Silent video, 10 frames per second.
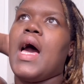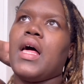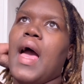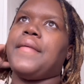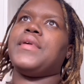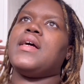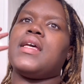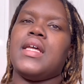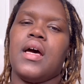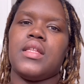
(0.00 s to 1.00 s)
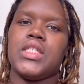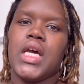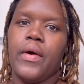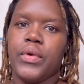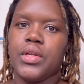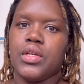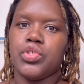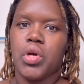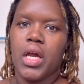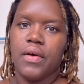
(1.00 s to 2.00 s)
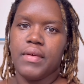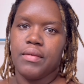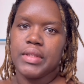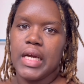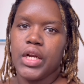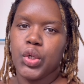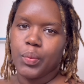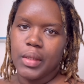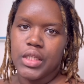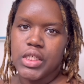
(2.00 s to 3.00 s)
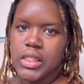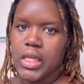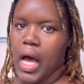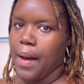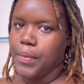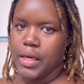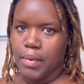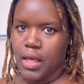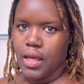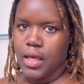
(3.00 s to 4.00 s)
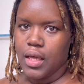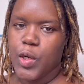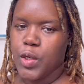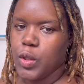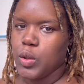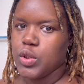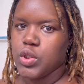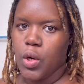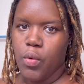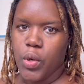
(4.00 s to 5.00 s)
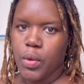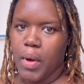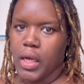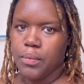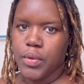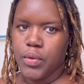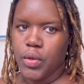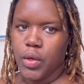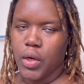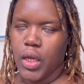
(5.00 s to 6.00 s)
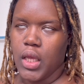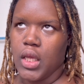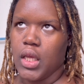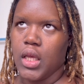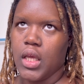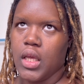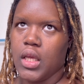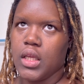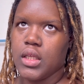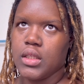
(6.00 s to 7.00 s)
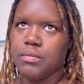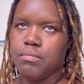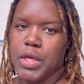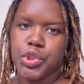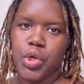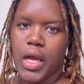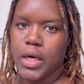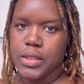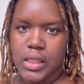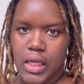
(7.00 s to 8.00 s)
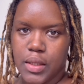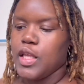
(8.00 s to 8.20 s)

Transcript: after I get out of the shower, you know, dry off and everything, I normally just hop into bed, turn a little show on on my computer, and make sure I go to sleep.